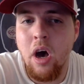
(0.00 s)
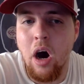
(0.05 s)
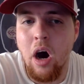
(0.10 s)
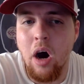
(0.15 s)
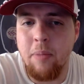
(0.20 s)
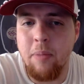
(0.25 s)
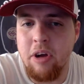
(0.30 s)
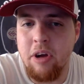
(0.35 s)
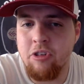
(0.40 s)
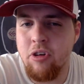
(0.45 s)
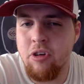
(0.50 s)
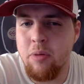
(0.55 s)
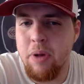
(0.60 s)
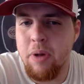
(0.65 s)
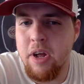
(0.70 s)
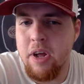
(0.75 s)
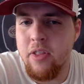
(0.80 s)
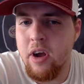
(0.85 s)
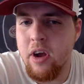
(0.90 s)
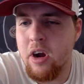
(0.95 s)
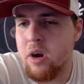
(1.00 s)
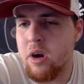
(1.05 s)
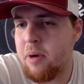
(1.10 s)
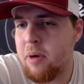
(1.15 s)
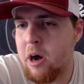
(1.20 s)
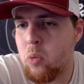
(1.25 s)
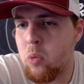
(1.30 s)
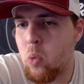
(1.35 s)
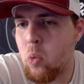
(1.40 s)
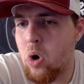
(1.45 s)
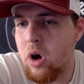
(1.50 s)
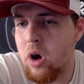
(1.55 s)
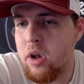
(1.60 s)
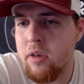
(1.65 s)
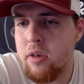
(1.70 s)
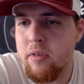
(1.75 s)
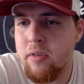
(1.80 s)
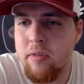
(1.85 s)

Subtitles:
I should be there at about 1.